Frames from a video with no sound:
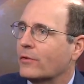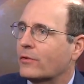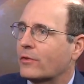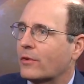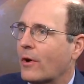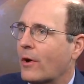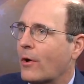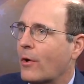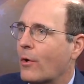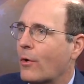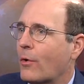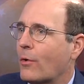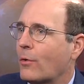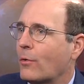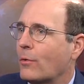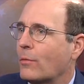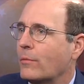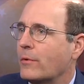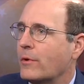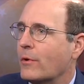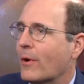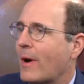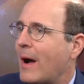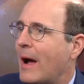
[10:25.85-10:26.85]

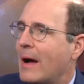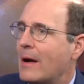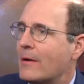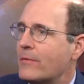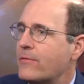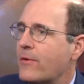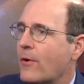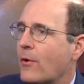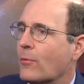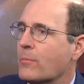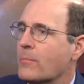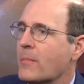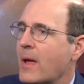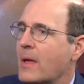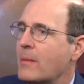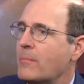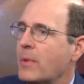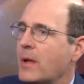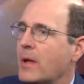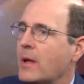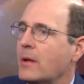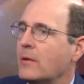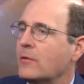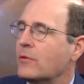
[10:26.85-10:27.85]
So your iPhone
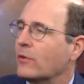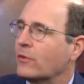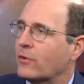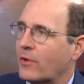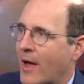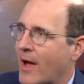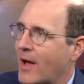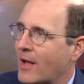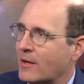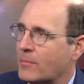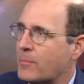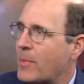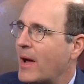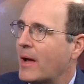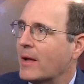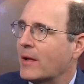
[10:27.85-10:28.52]
may be designed